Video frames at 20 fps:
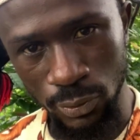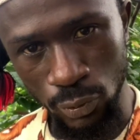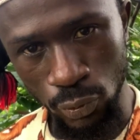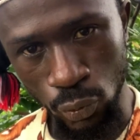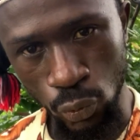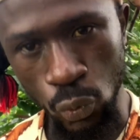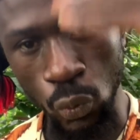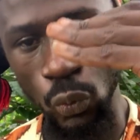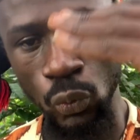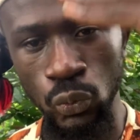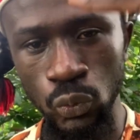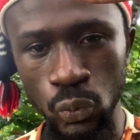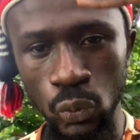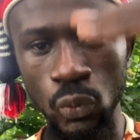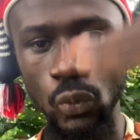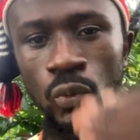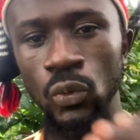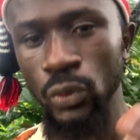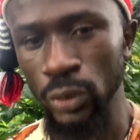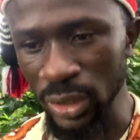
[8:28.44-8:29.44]
go
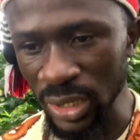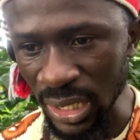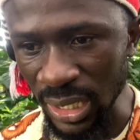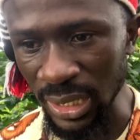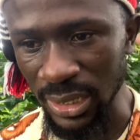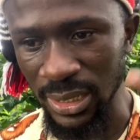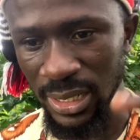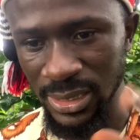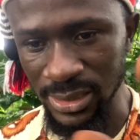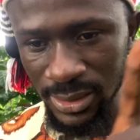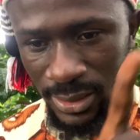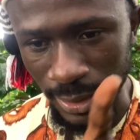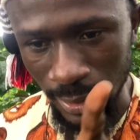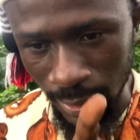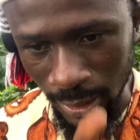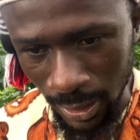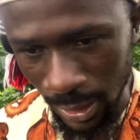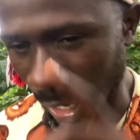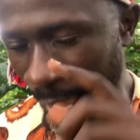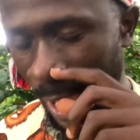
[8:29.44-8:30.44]
through it and say,
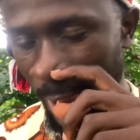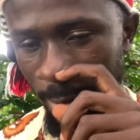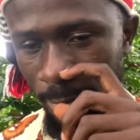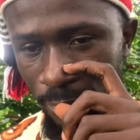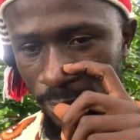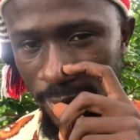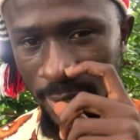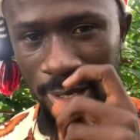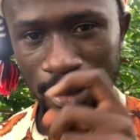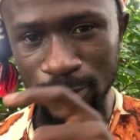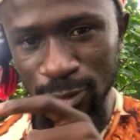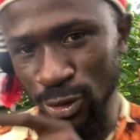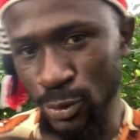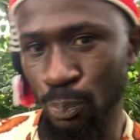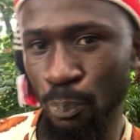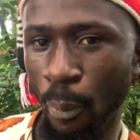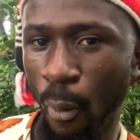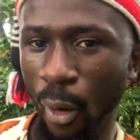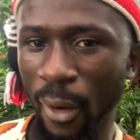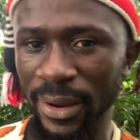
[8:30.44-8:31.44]
hey, I pick
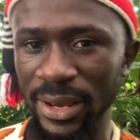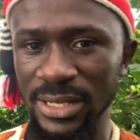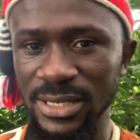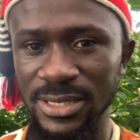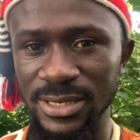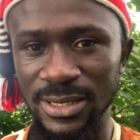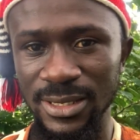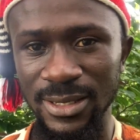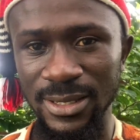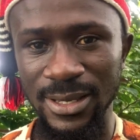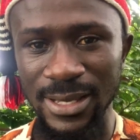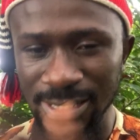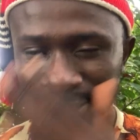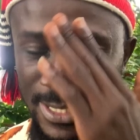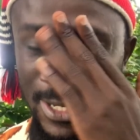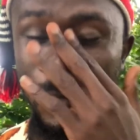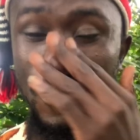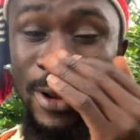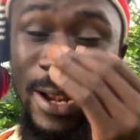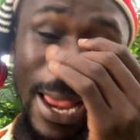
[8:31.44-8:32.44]
points. See,
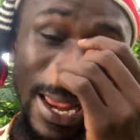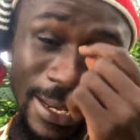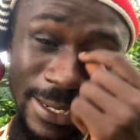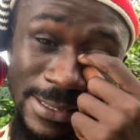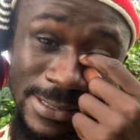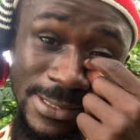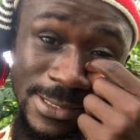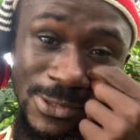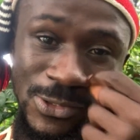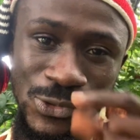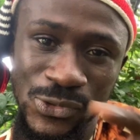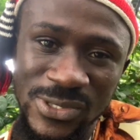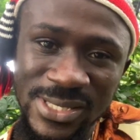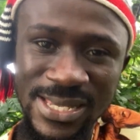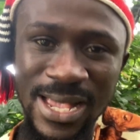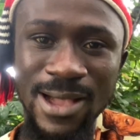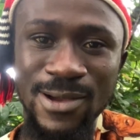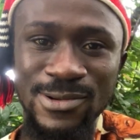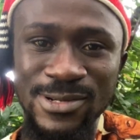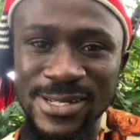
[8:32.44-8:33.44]
when I listen to
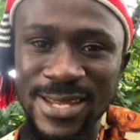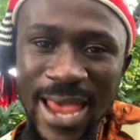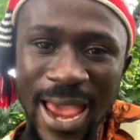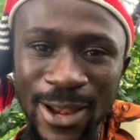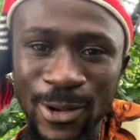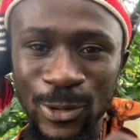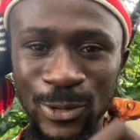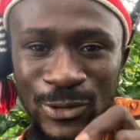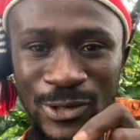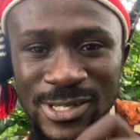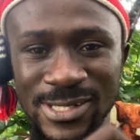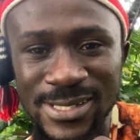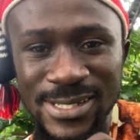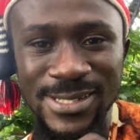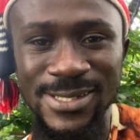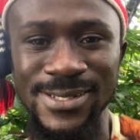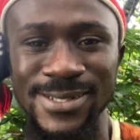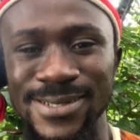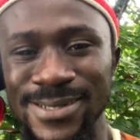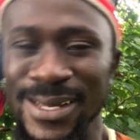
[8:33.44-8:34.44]
sounds, I don't just
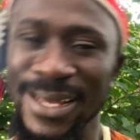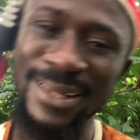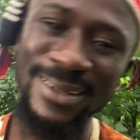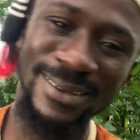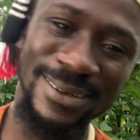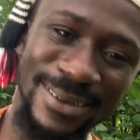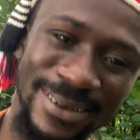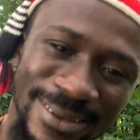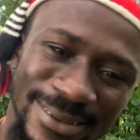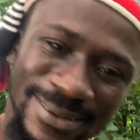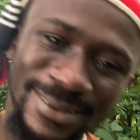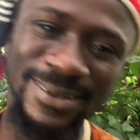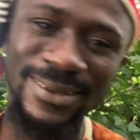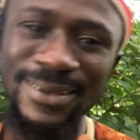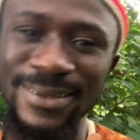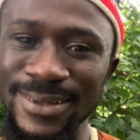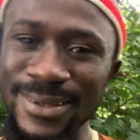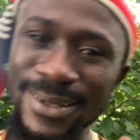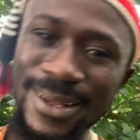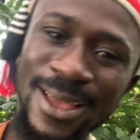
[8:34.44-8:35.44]
listen.
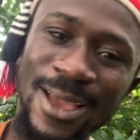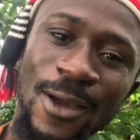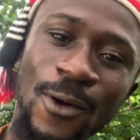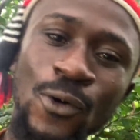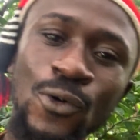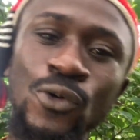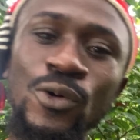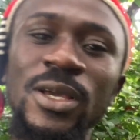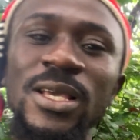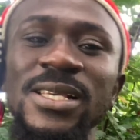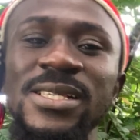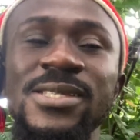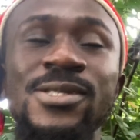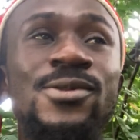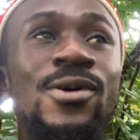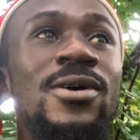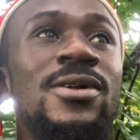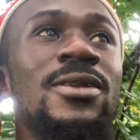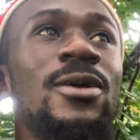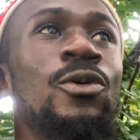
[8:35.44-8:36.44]
Who is
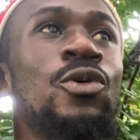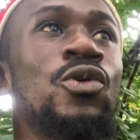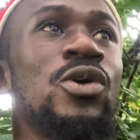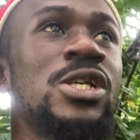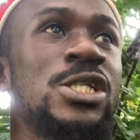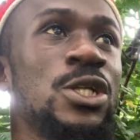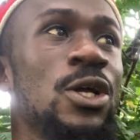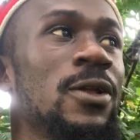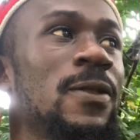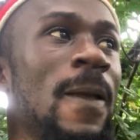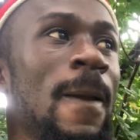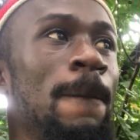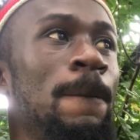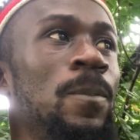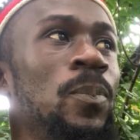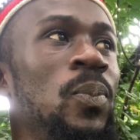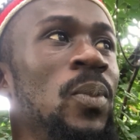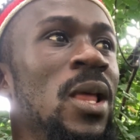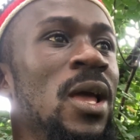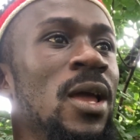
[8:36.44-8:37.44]
not
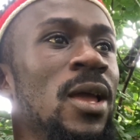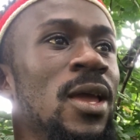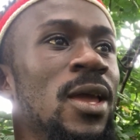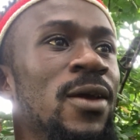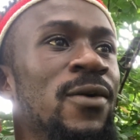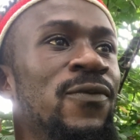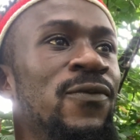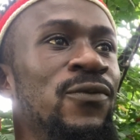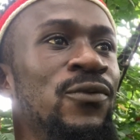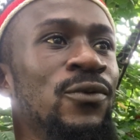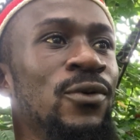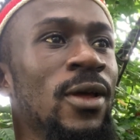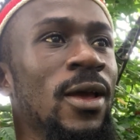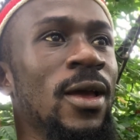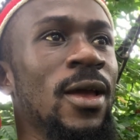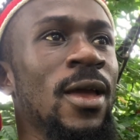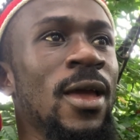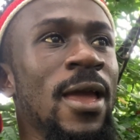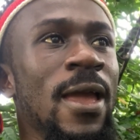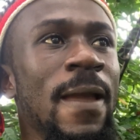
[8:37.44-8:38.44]

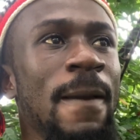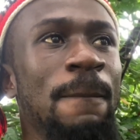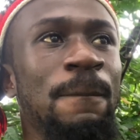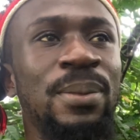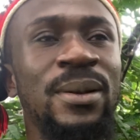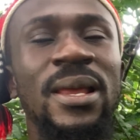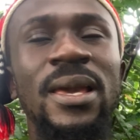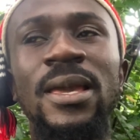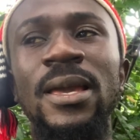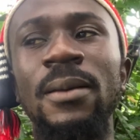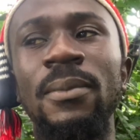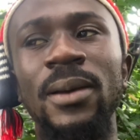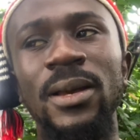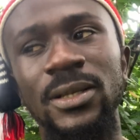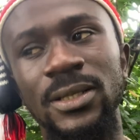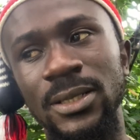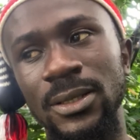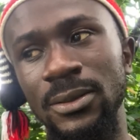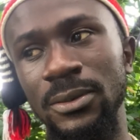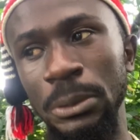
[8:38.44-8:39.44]
a player
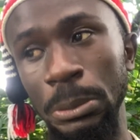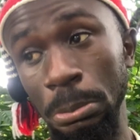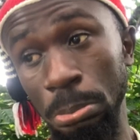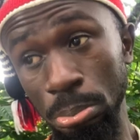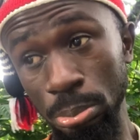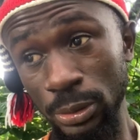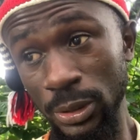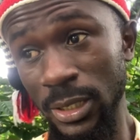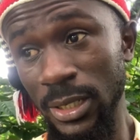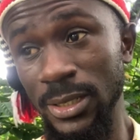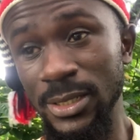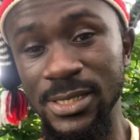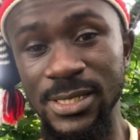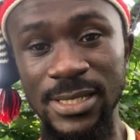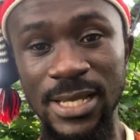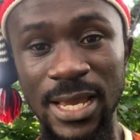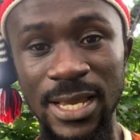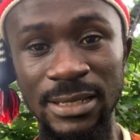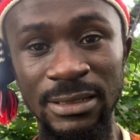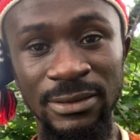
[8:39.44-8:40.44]
myself? Okay, this
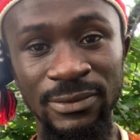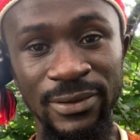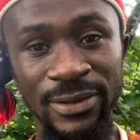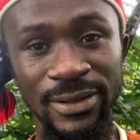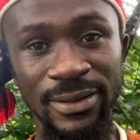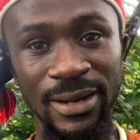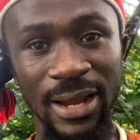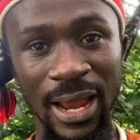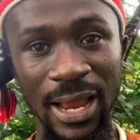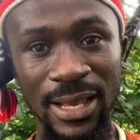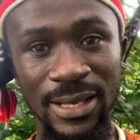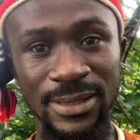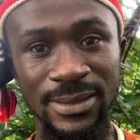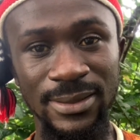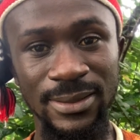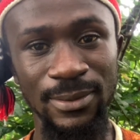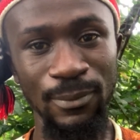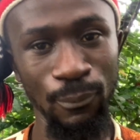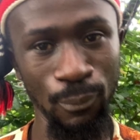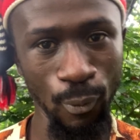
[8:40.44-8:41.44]
guy is very
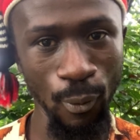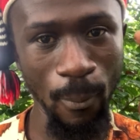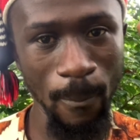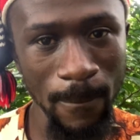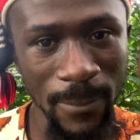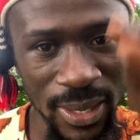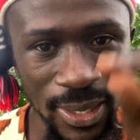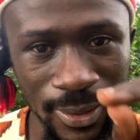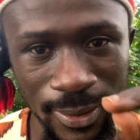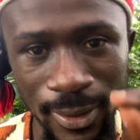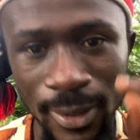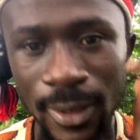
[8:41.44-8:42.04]
nice. But me,